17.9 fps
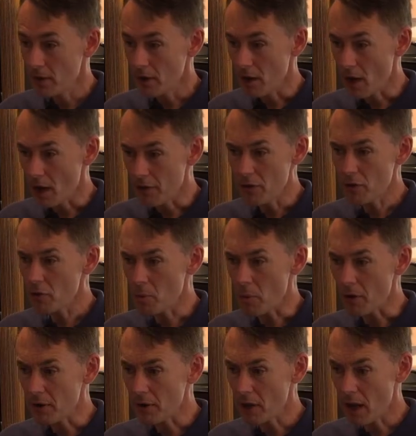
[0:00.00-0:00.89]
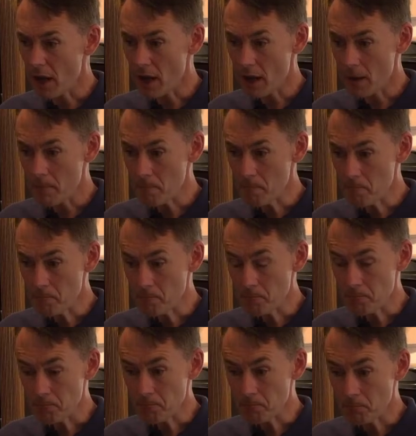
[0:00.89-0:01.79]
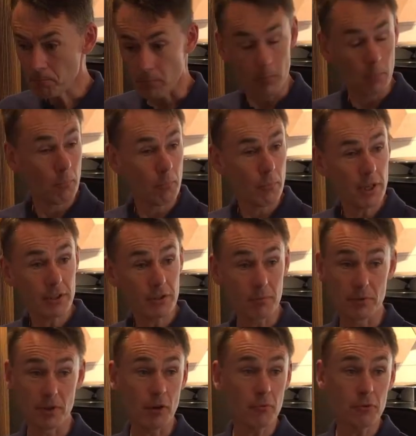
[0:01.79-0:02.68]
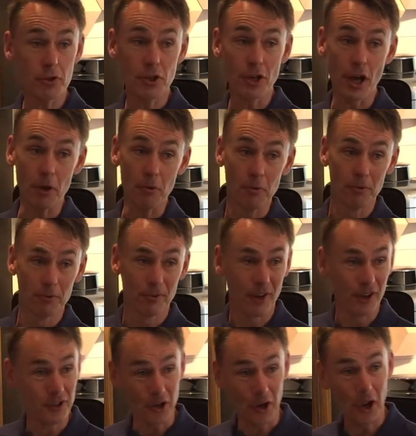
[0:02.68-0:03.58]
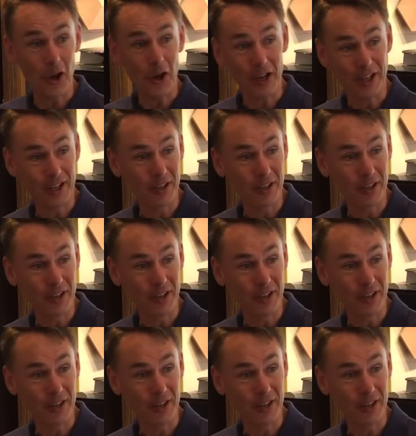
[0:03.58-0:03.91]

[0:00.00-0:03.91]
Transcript: And the other one, bring some songs you know and you like.